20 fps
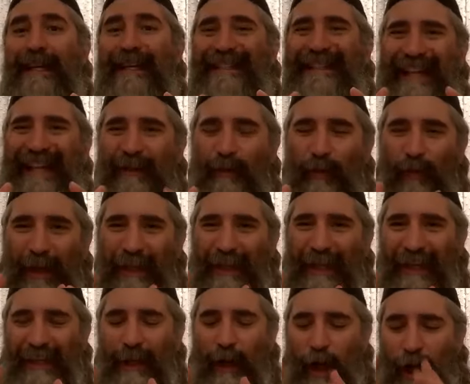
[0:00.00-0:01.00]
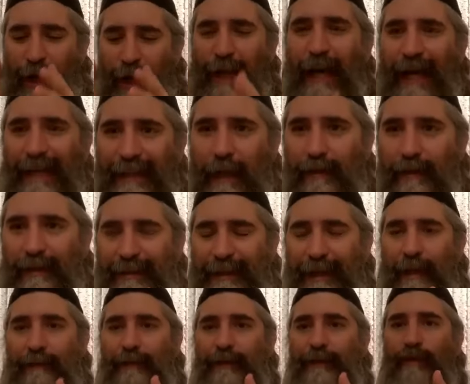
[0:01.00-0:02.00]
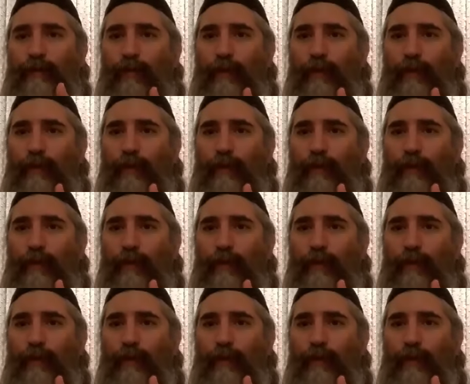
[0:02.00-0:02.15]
that we can align ourselves